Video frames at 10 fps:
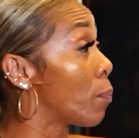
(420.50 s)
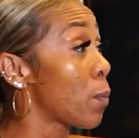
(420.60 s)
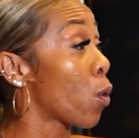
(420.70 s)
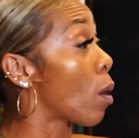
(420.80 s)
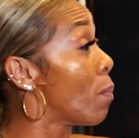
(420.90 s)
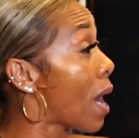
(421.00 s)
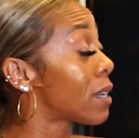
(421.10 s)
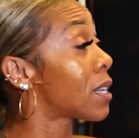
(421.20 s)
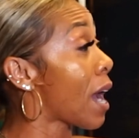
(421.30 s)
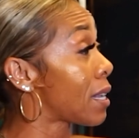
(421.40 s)
People are
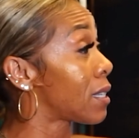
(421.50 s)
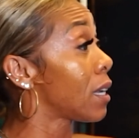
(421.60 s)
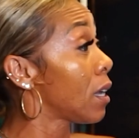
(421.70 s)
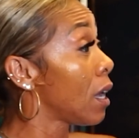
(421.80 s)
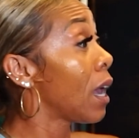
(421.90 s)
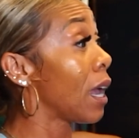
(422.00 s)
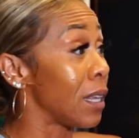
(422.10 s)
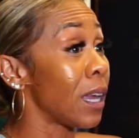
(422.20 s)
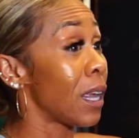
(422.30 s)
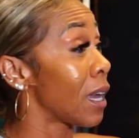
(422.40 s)
monetizing and
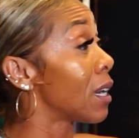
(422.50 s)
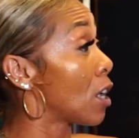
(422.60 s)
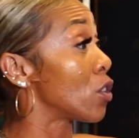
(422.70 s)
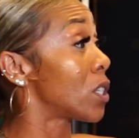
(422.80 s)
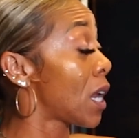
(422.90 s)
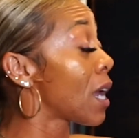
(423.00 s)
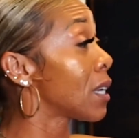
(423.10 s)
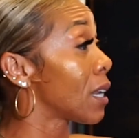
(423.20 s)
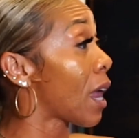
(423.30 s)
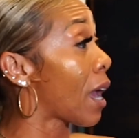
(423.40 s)
getting an understanding like